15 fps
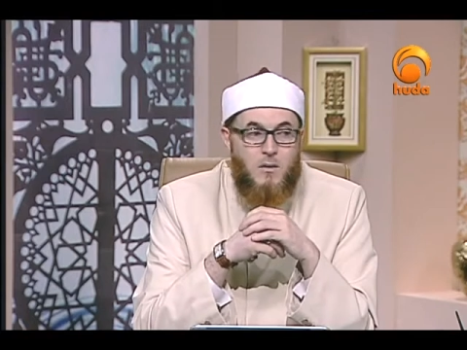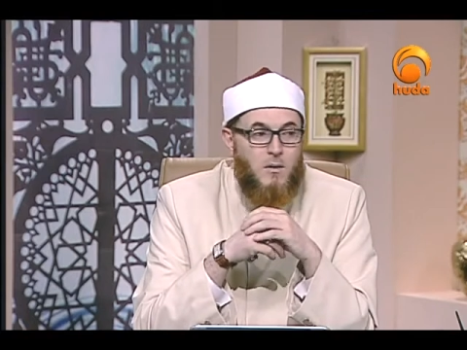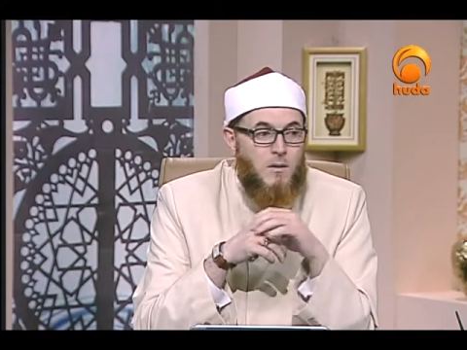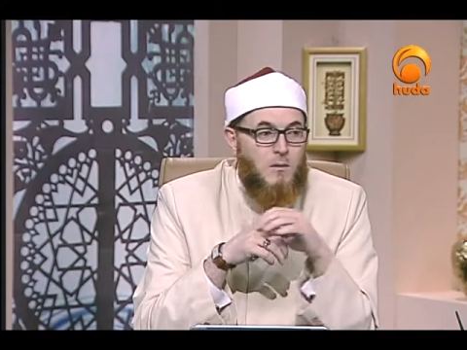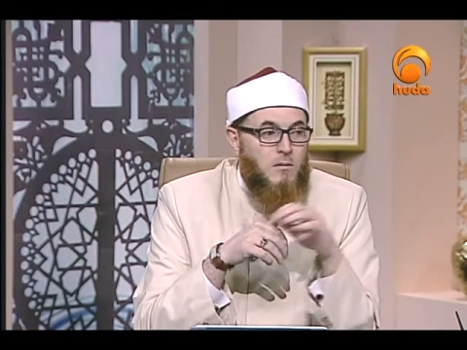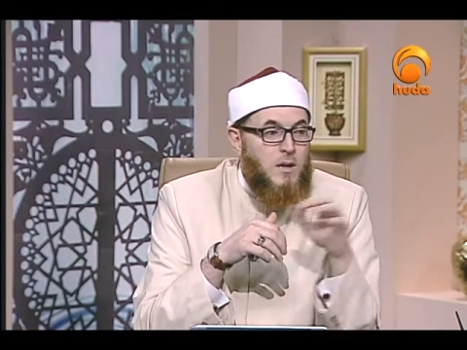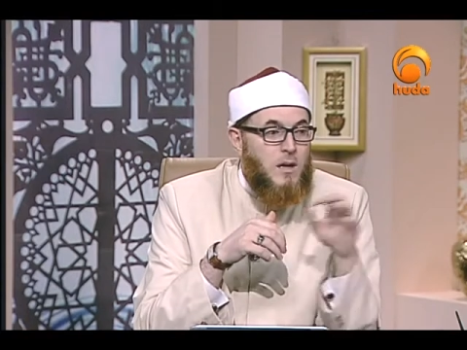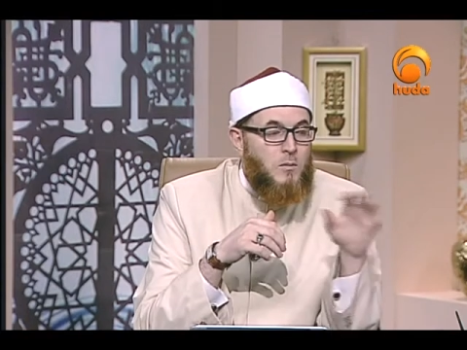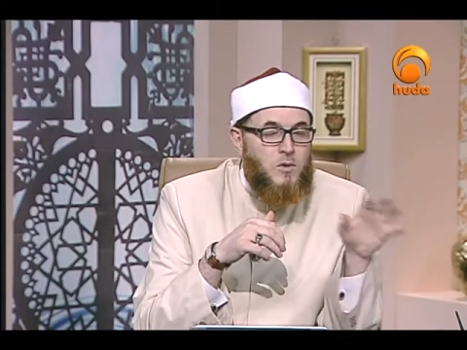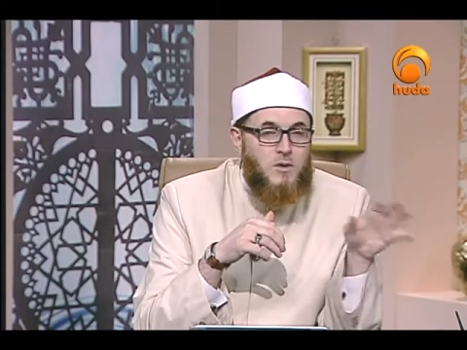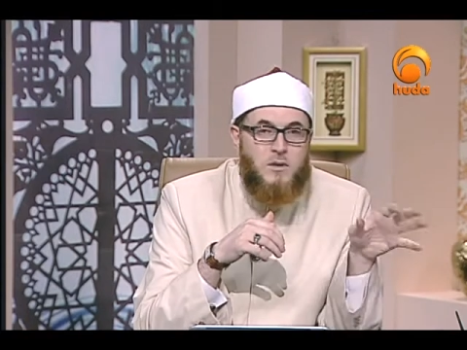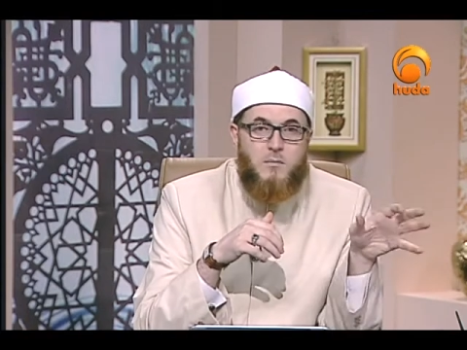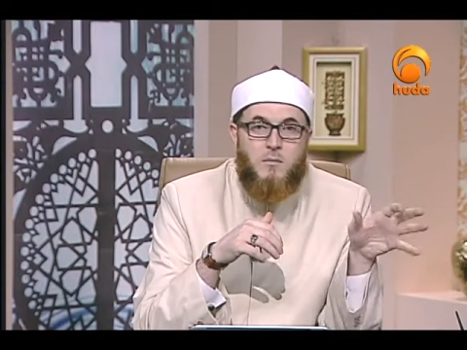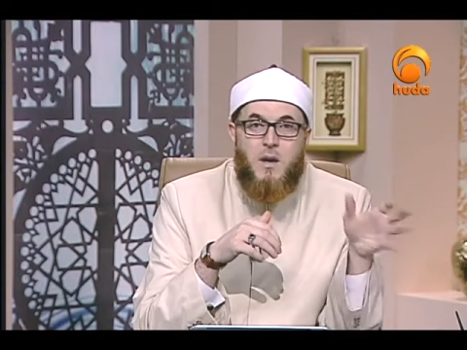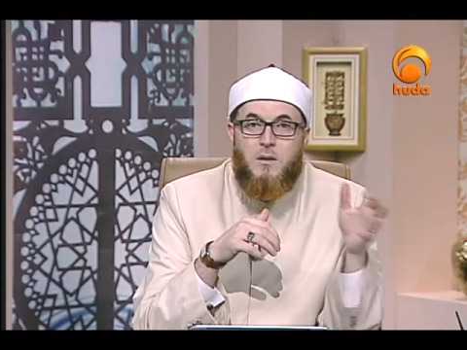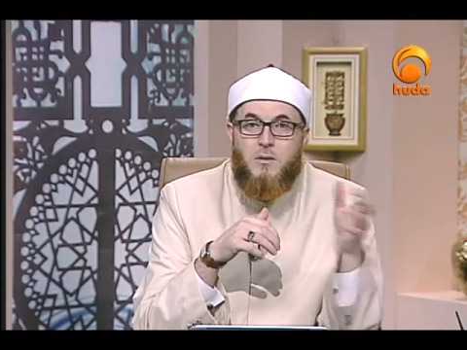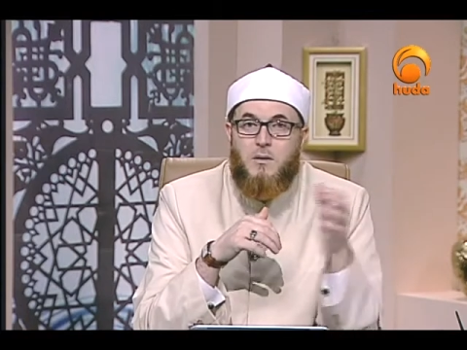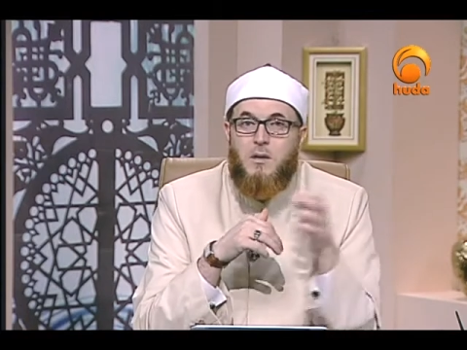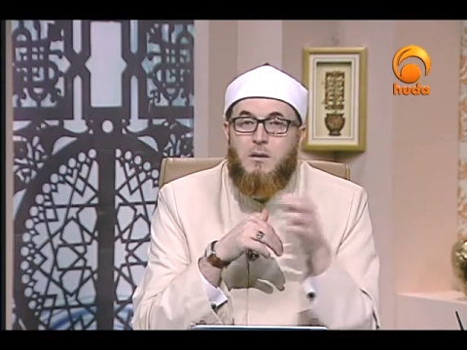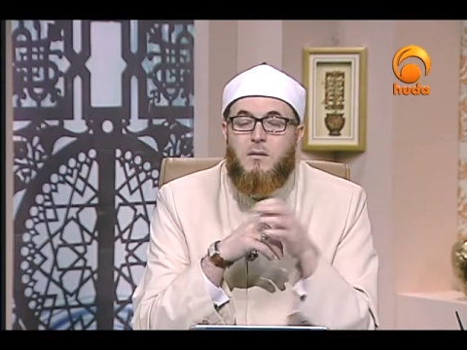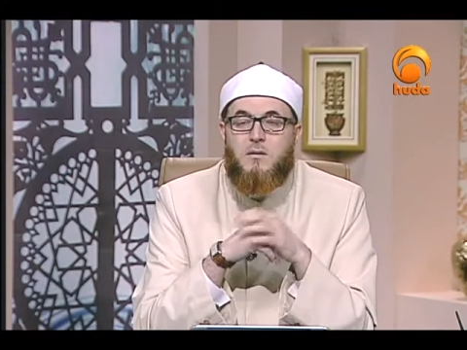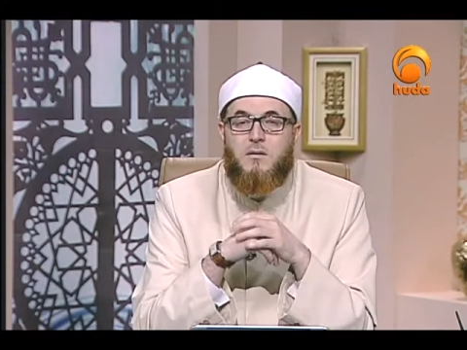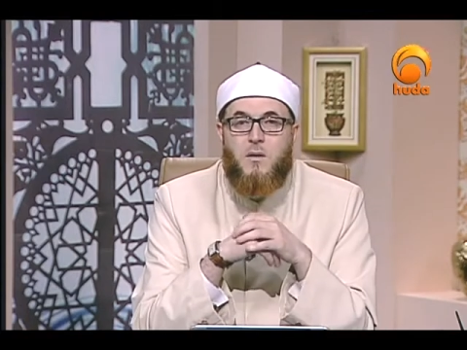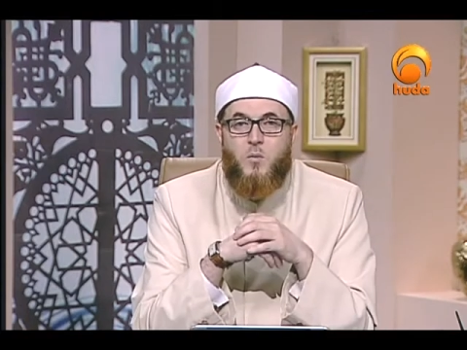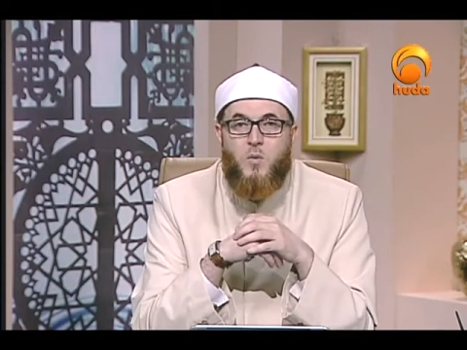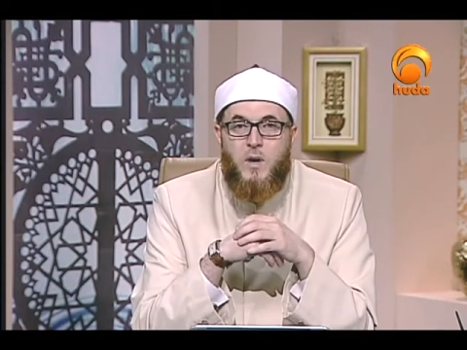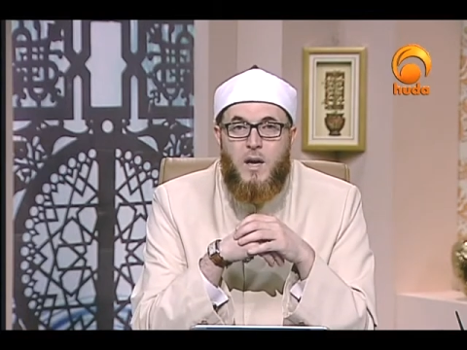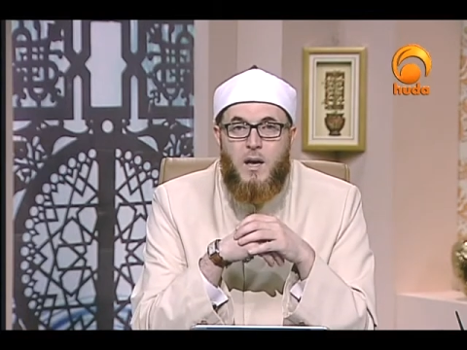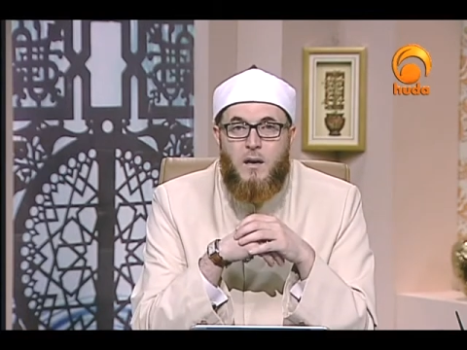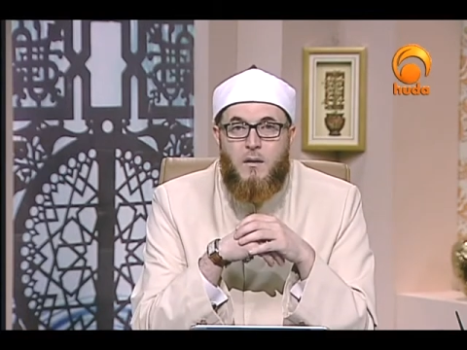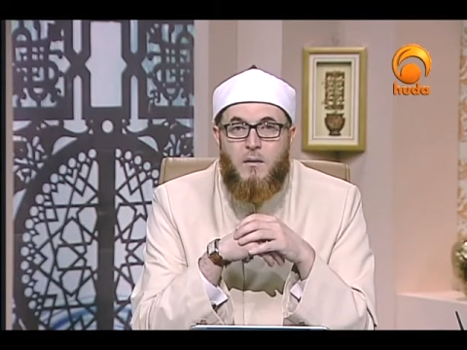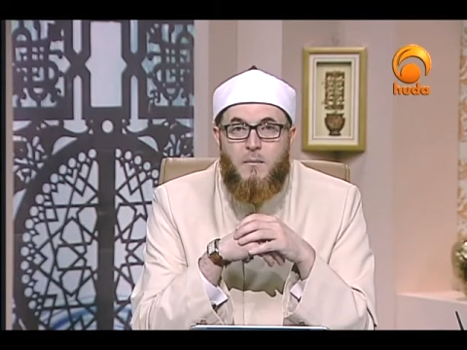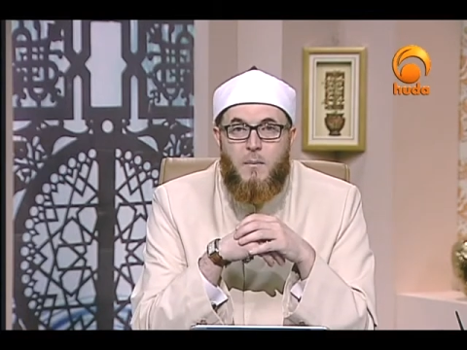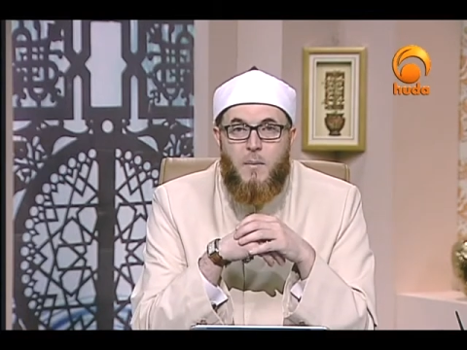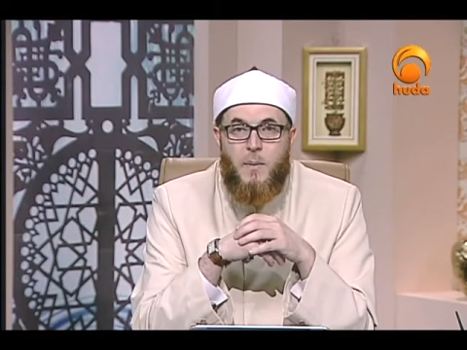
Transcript: or weak Muslim minorities somewhere.